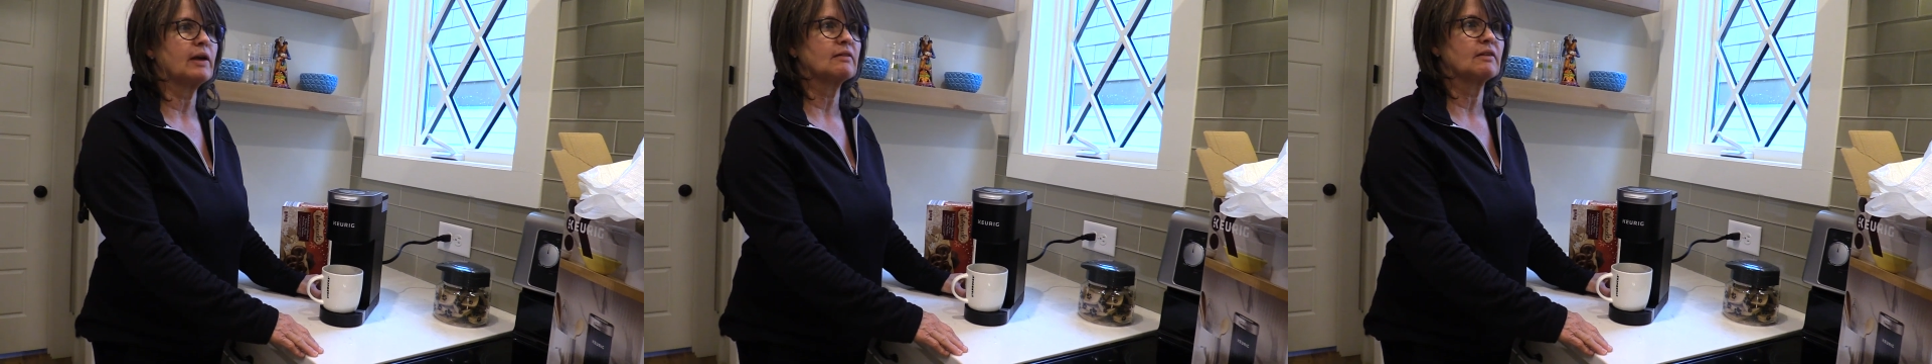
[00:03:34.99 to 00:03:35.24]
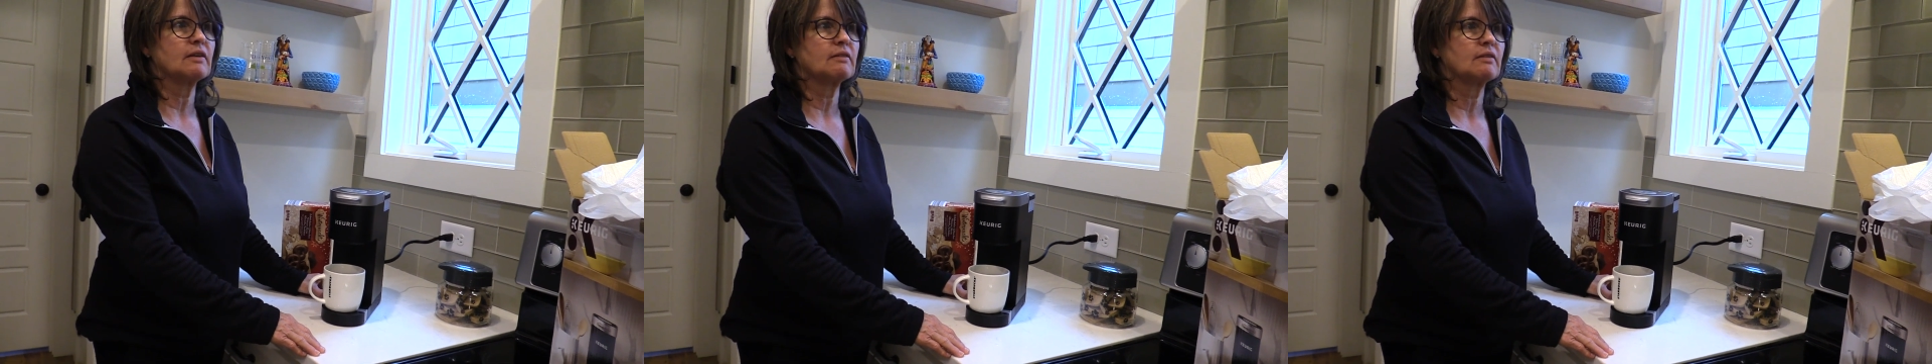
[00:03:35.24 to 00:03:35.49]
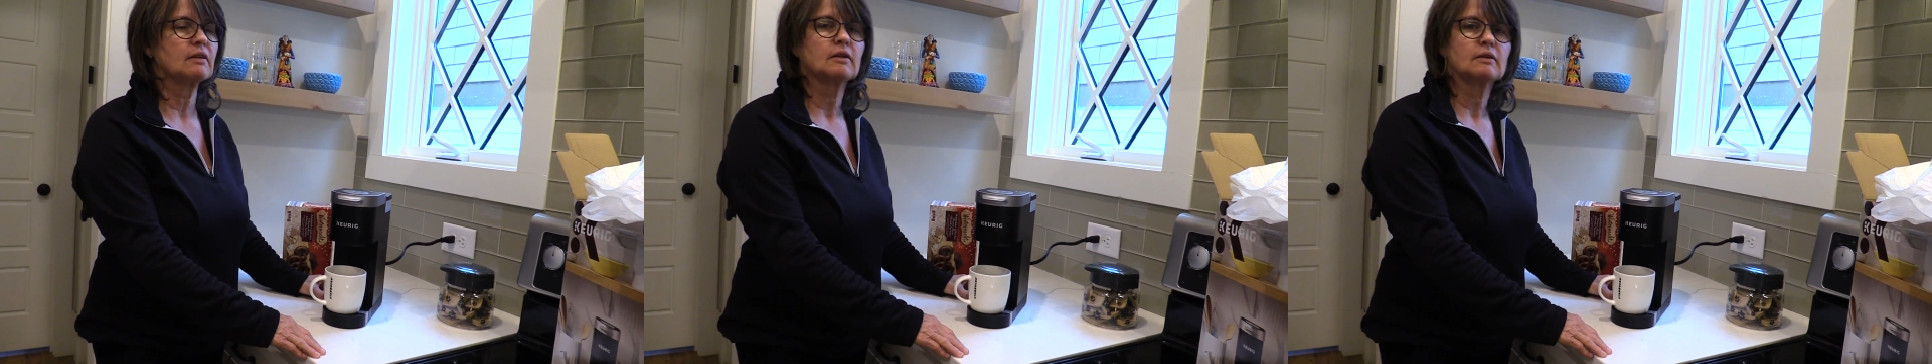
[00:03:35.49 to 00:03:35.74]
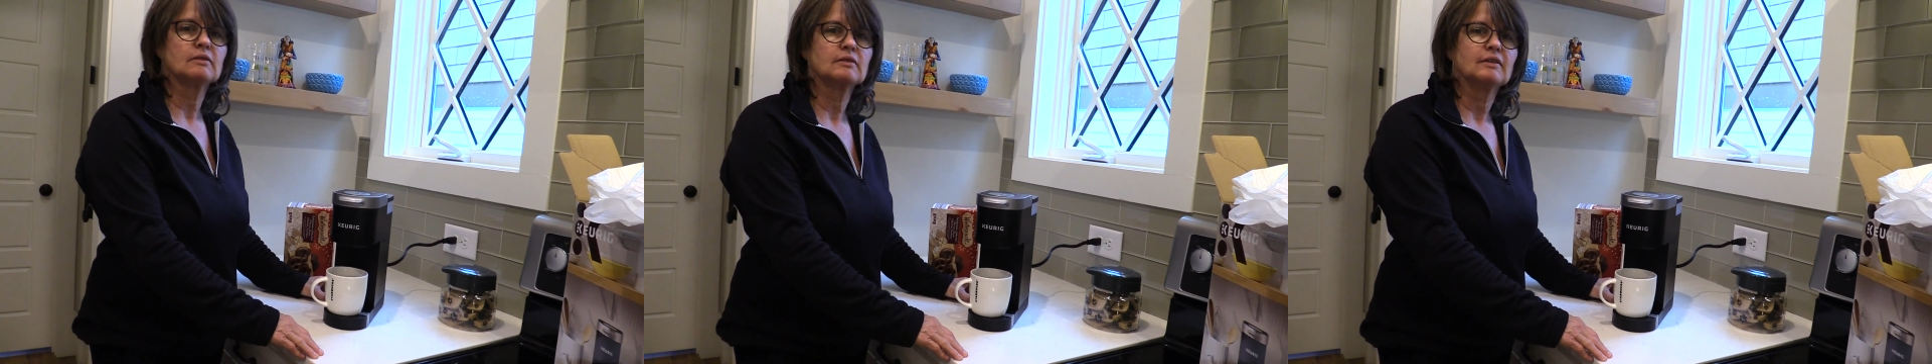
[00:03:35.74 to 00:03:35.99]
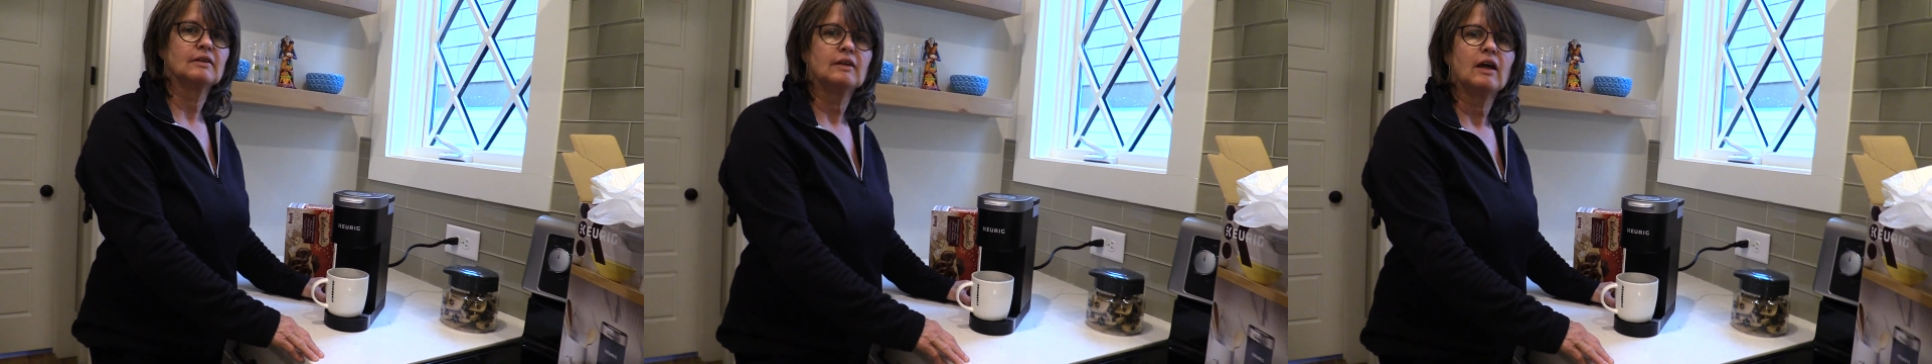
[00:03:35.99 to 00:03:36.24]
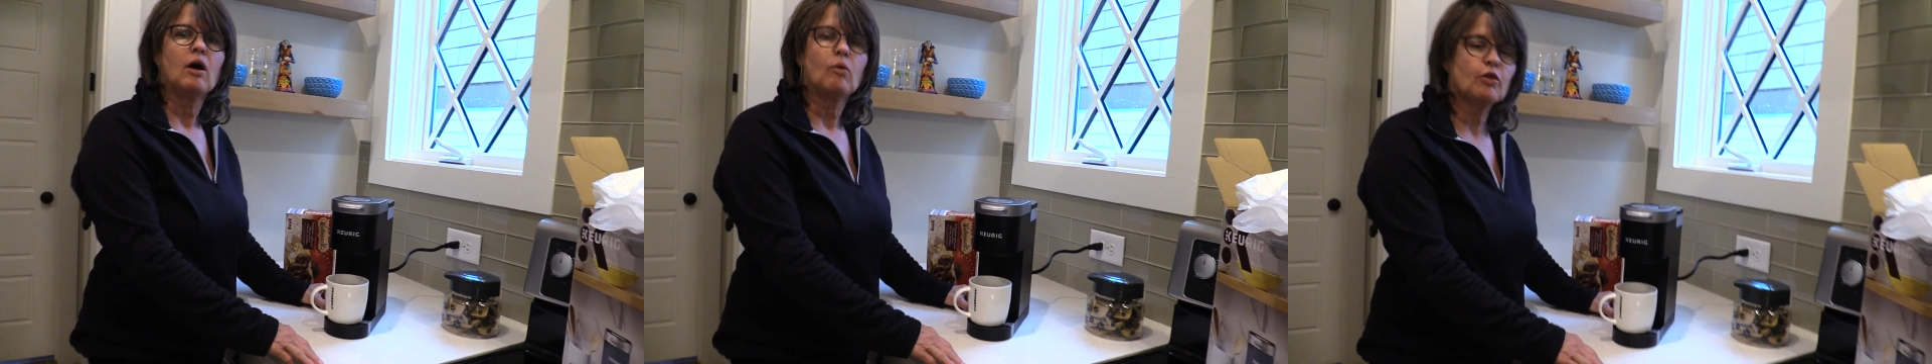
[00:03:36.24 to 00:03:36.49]

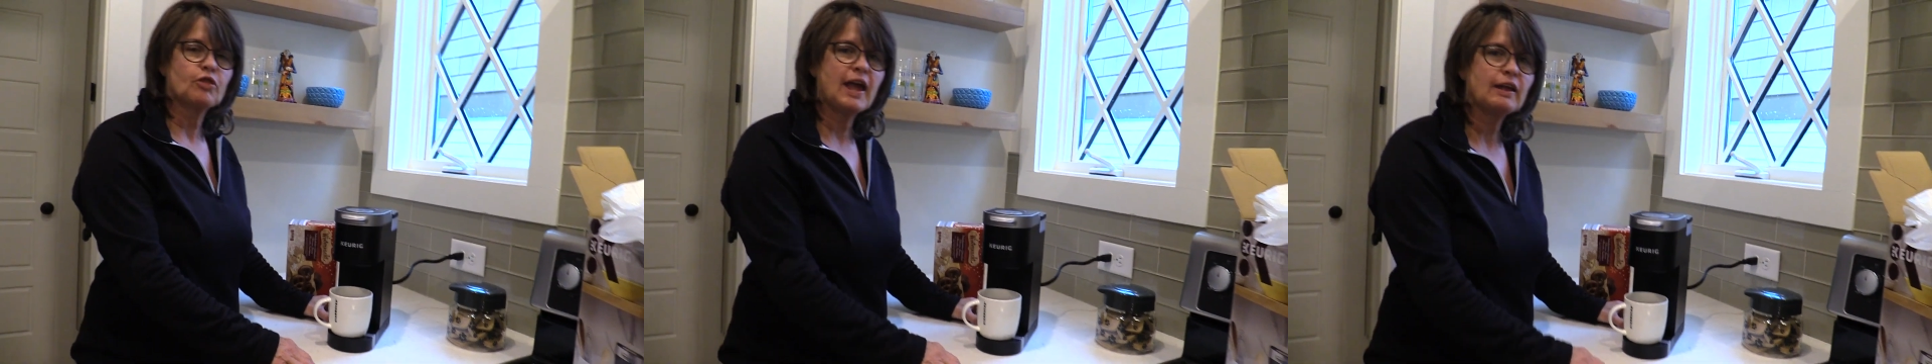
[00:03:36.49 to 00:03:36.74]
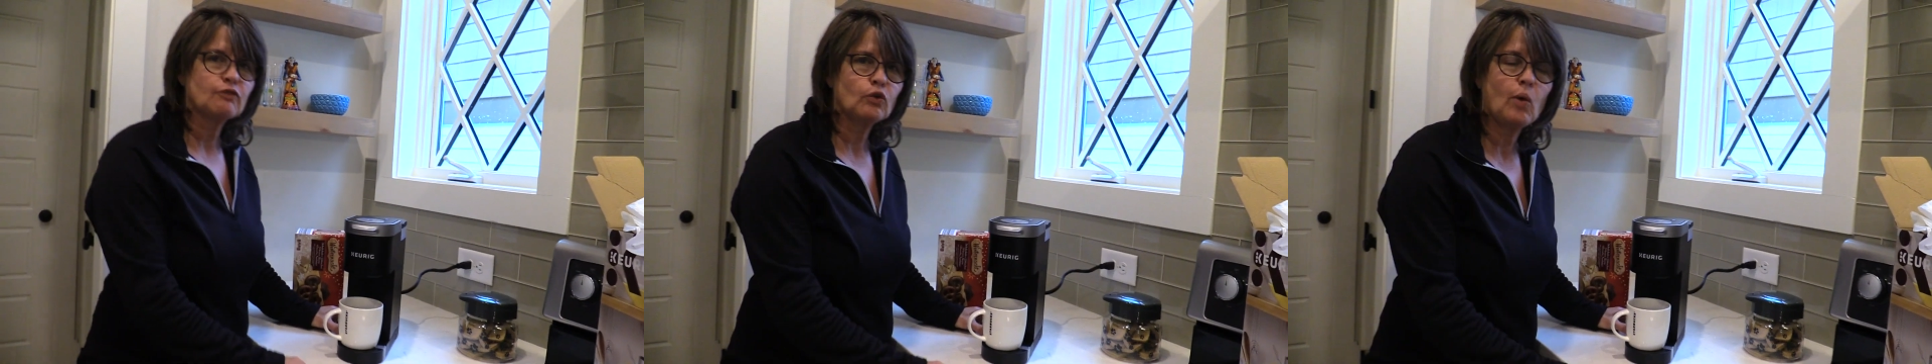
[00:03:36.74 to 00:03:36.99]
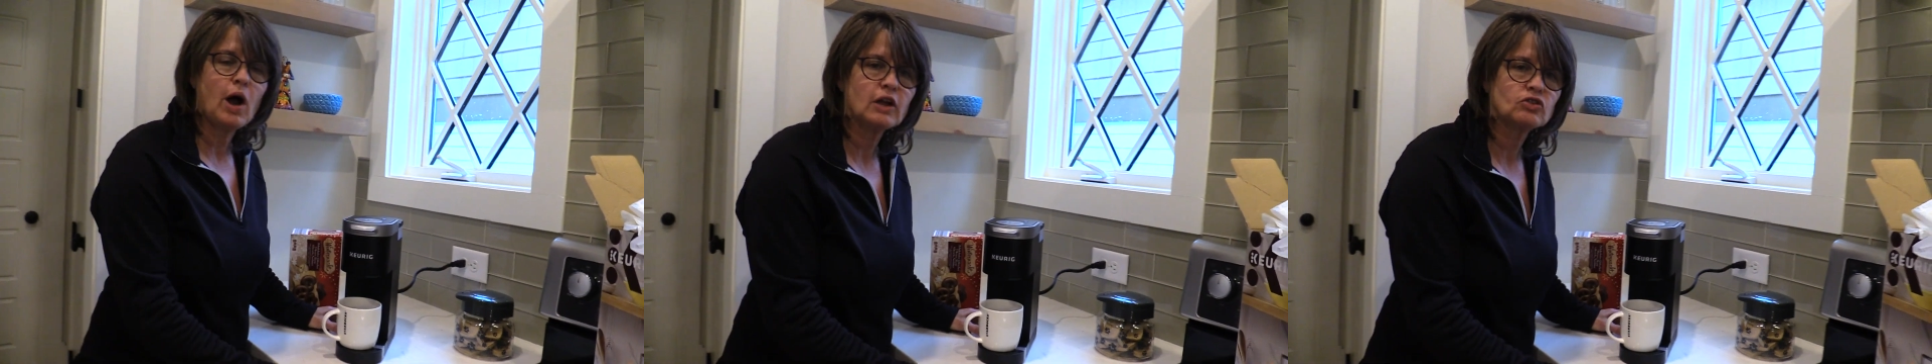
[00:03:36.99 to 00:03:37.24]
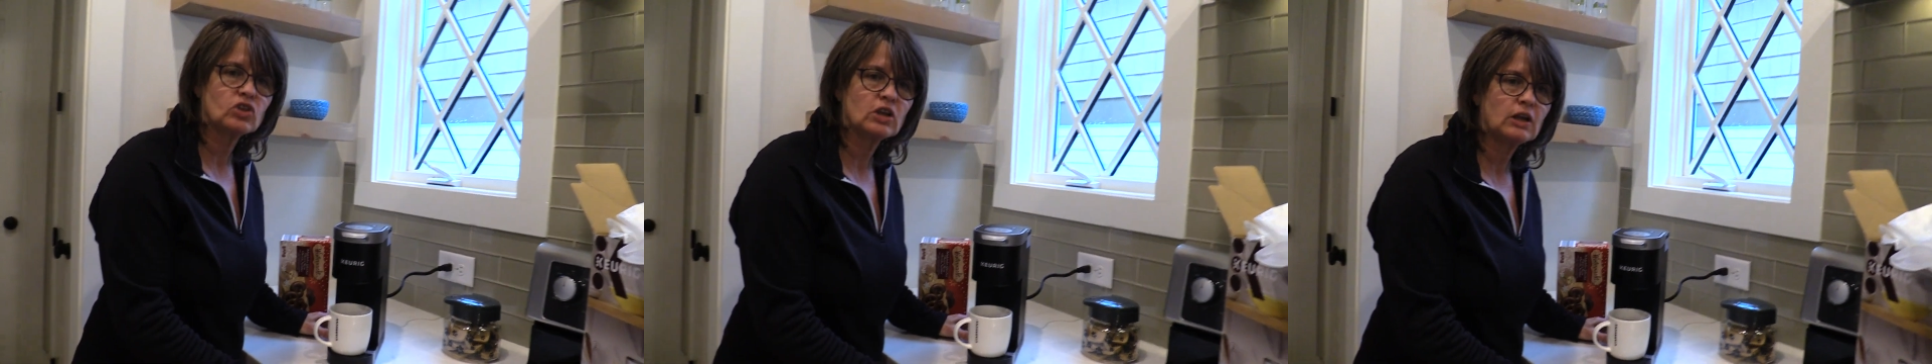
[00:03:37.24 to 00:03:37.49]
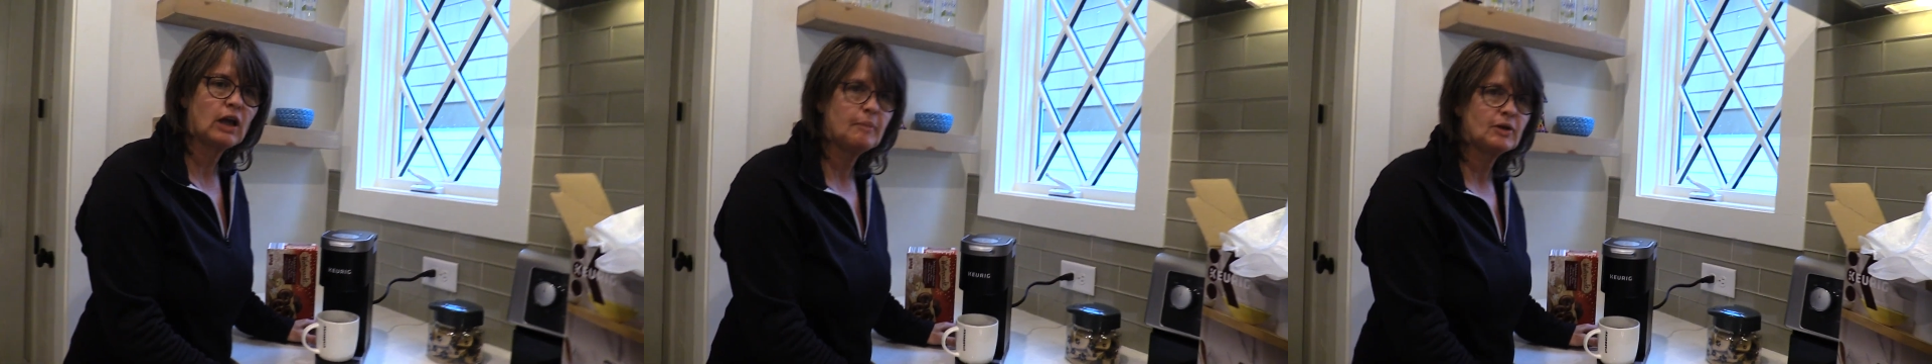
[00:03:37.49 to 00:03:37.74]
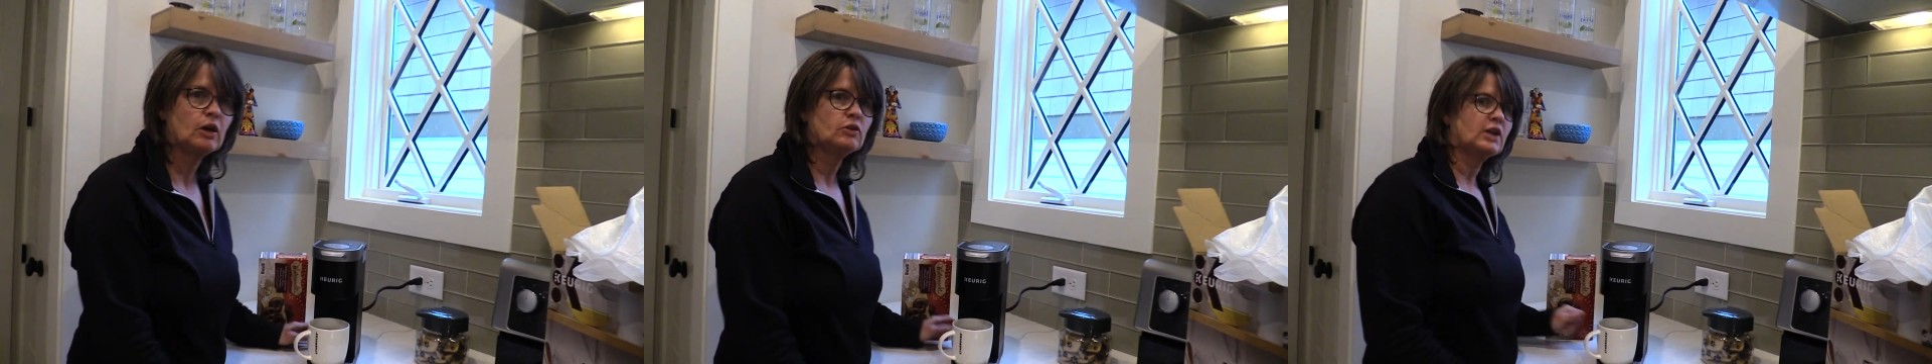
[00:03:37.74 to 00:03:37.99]
Well, thanks for watching. I'm
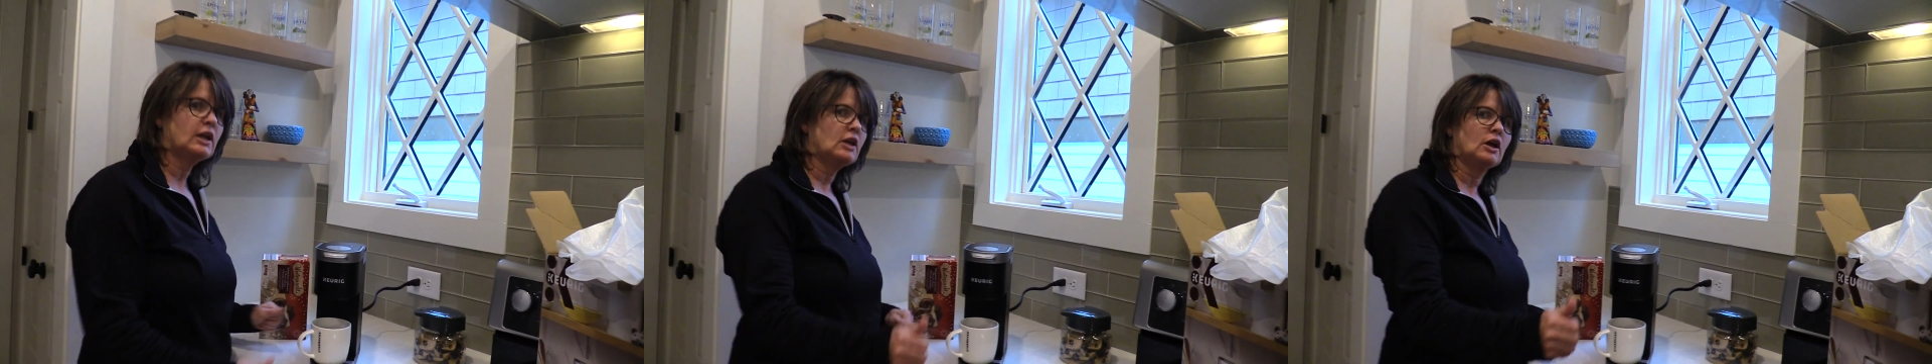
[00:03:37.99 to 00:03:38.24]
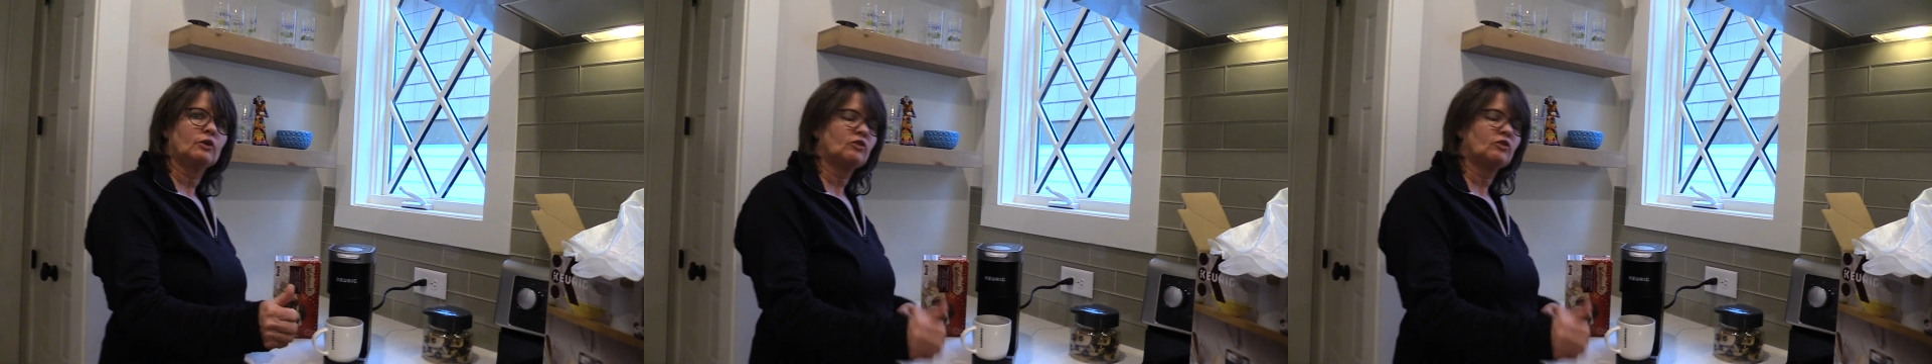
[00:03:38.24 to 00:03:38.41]
going to go take care of